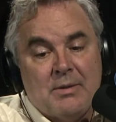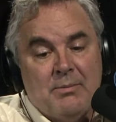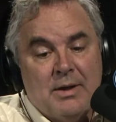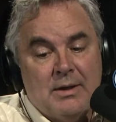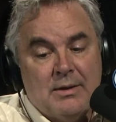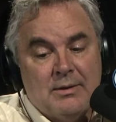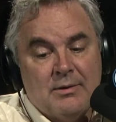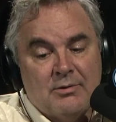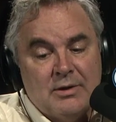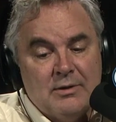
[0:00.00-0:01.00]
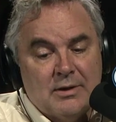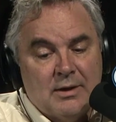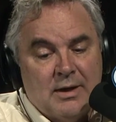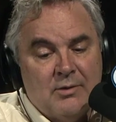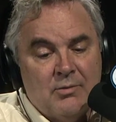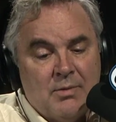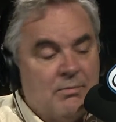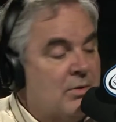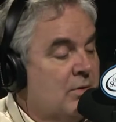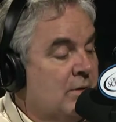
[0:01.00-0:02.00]
But uh, the thing that I
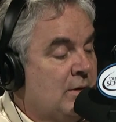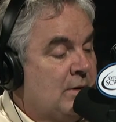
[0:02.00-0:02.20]
remember,